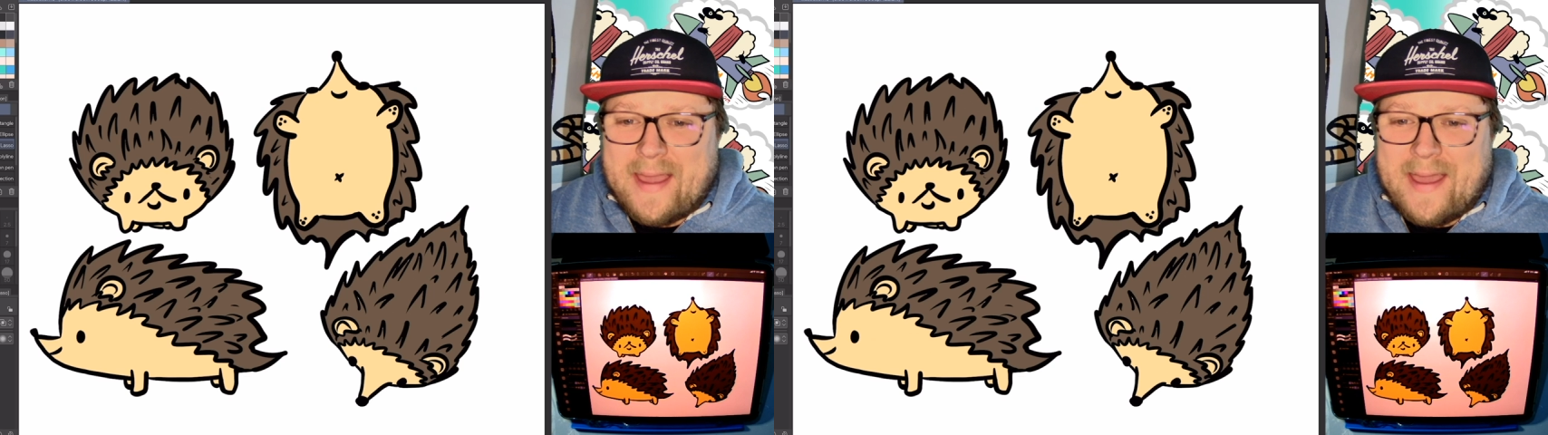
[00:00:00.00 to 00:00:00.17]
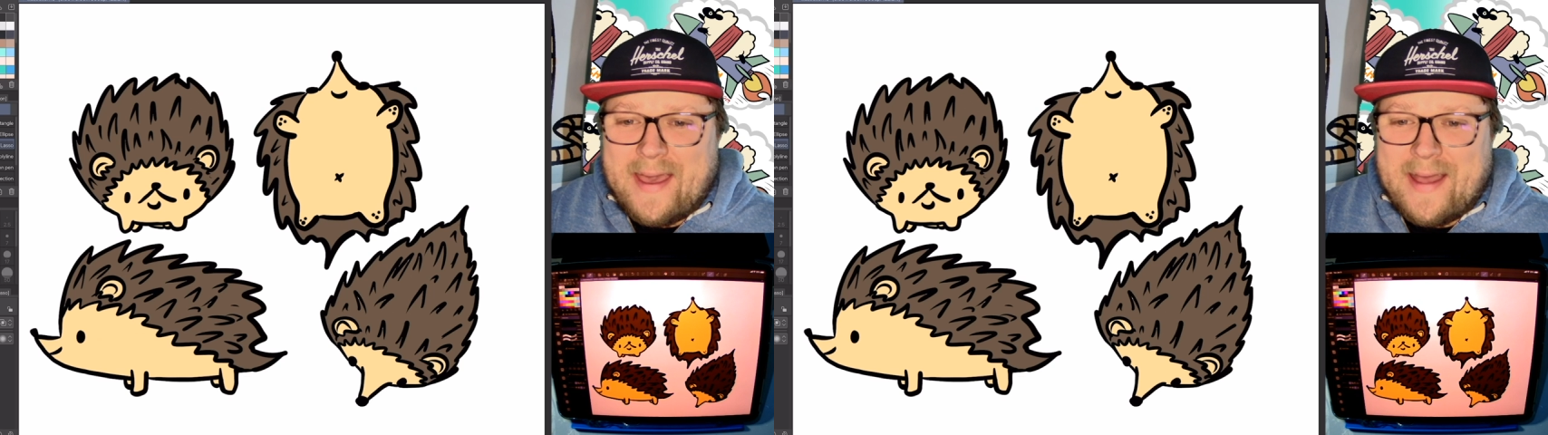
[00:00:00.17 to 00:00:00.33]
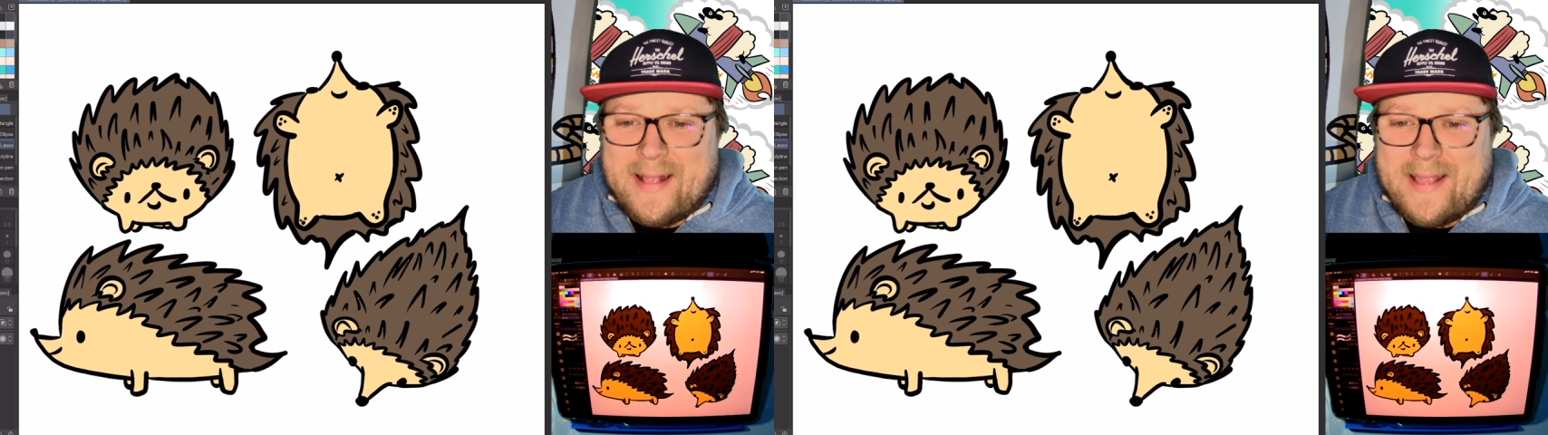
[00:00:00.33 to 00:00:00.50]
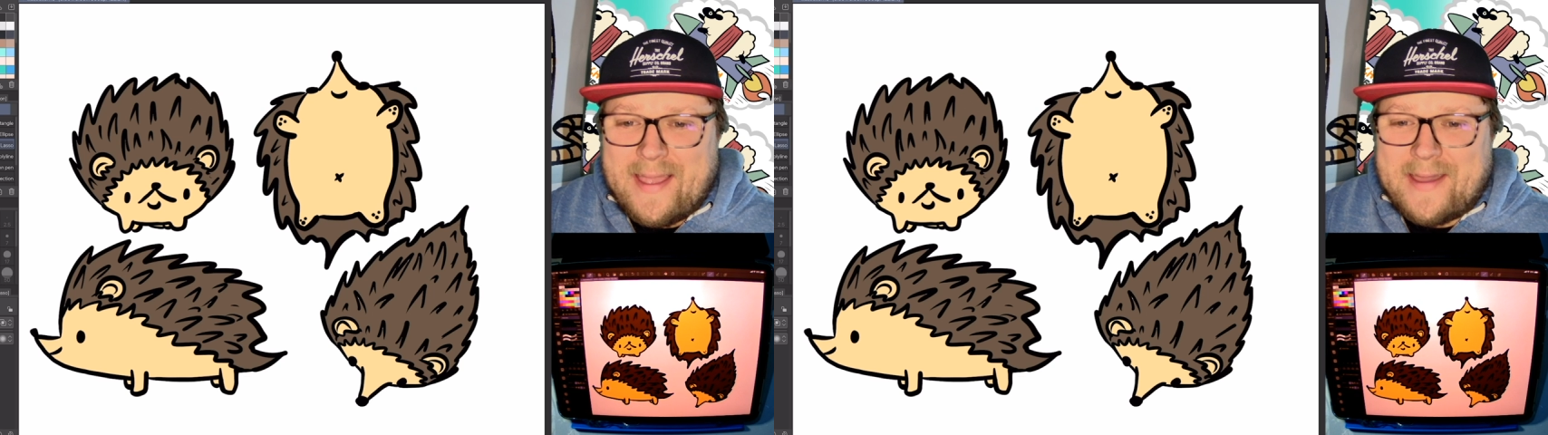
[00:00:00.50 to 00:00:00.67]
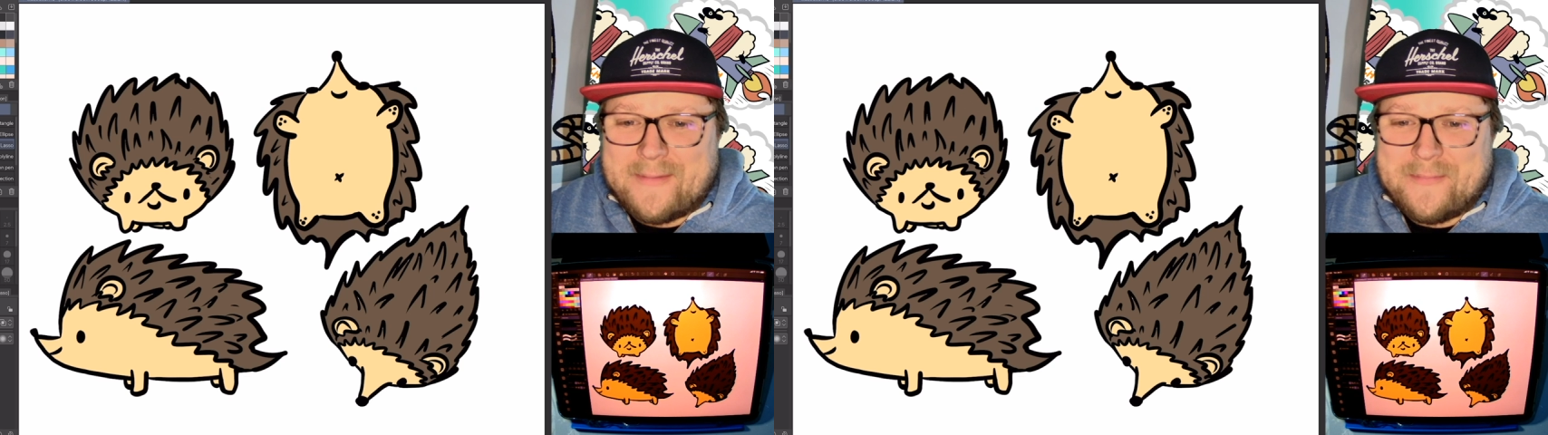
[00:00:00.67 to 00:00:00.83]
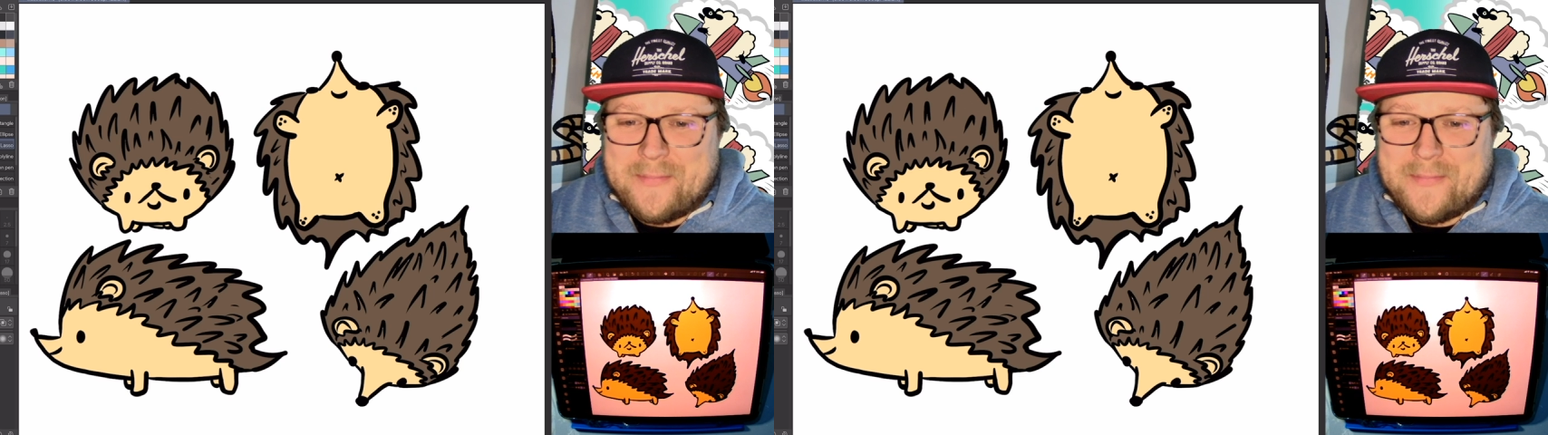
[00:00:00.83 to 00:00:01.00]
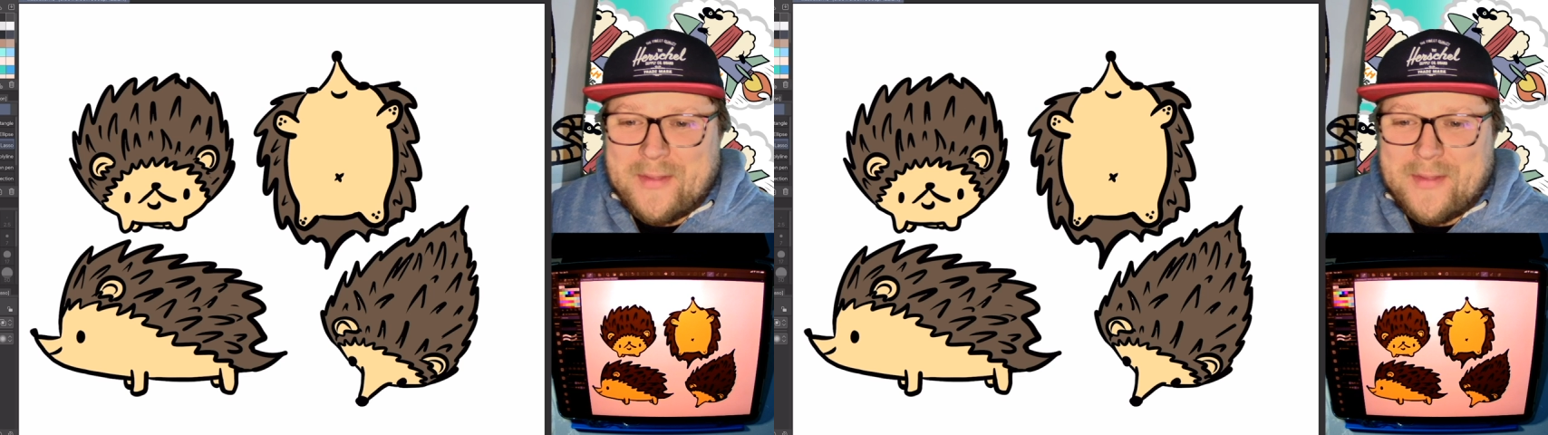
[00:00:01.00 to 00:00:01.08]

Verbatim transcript: I like them.